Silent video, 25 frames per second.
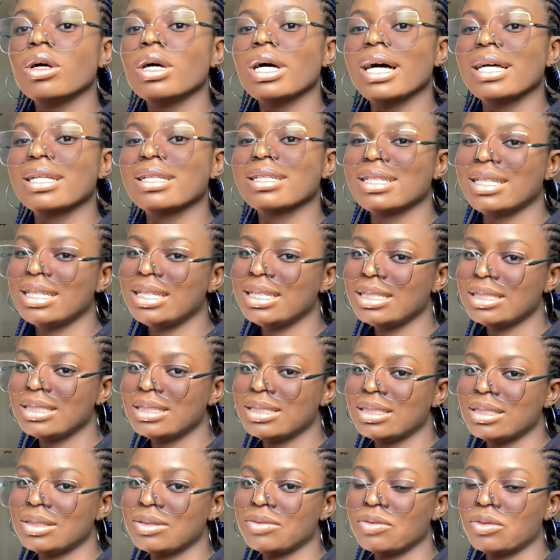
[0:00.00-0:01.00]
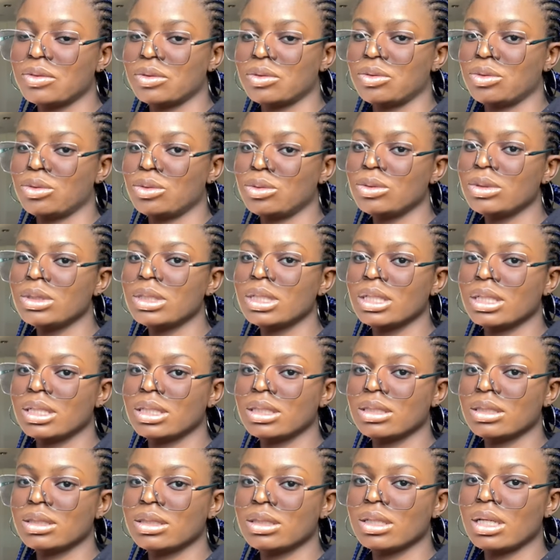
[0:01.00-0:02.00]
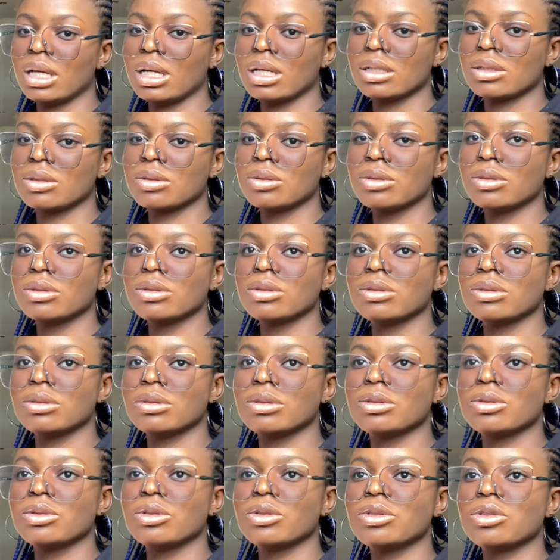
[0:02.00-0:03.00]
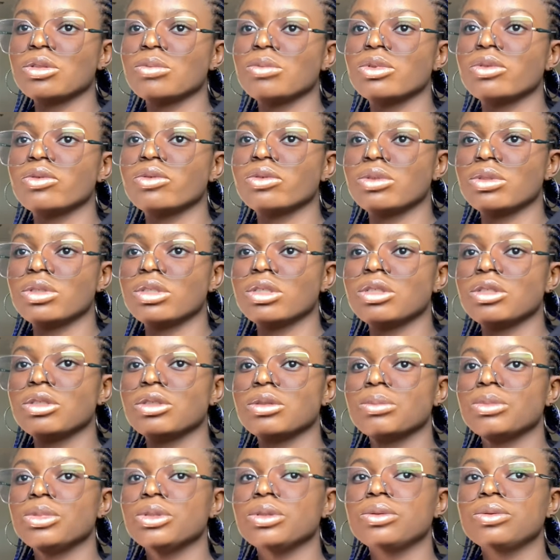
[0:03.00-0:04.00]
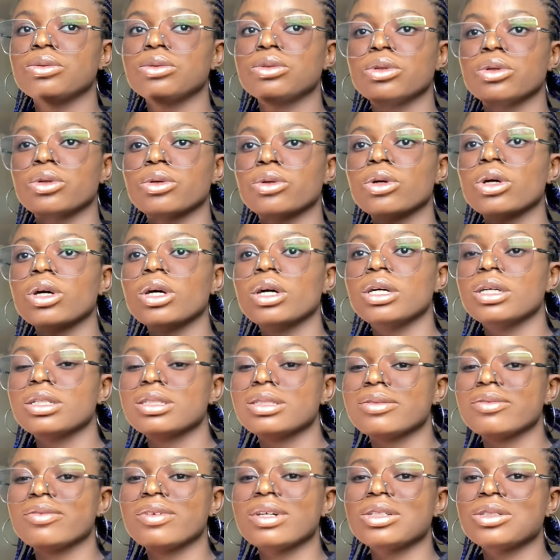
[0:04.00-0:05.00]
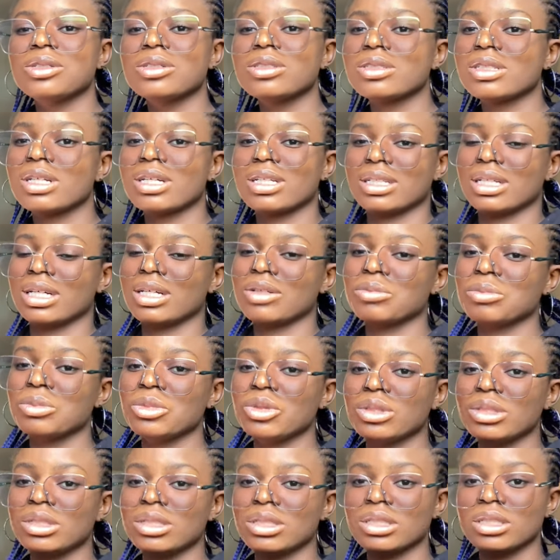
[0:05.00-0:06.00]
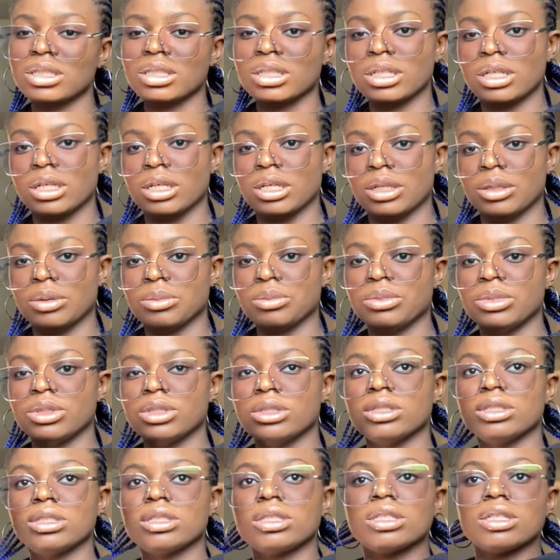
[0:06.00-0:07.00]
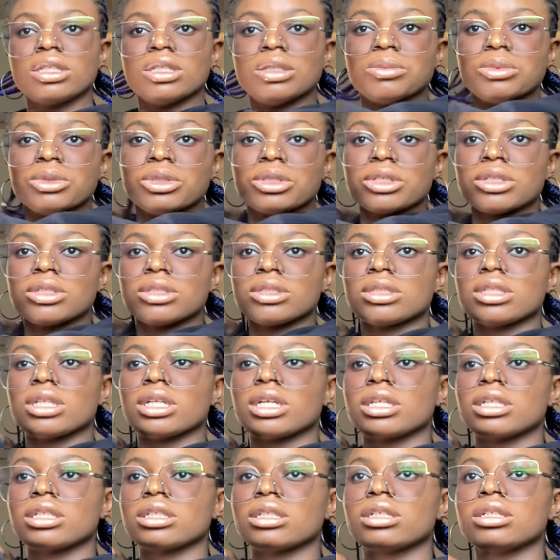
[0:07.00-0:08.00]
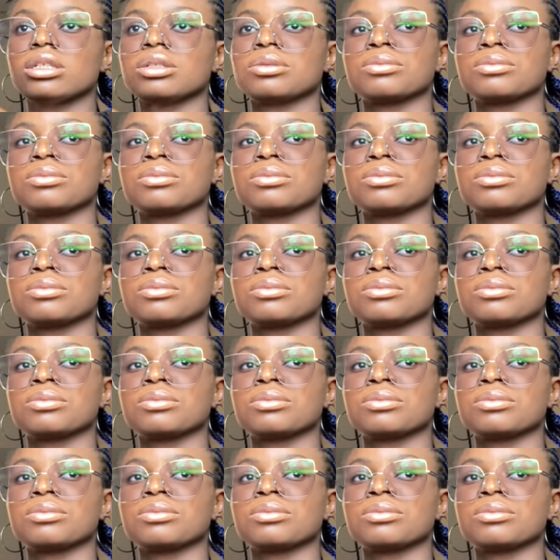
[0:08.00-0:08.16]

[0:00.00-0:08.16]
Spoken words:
at least for 2 years is going to be footing your bills, or if I just ran out of money, basically, because like,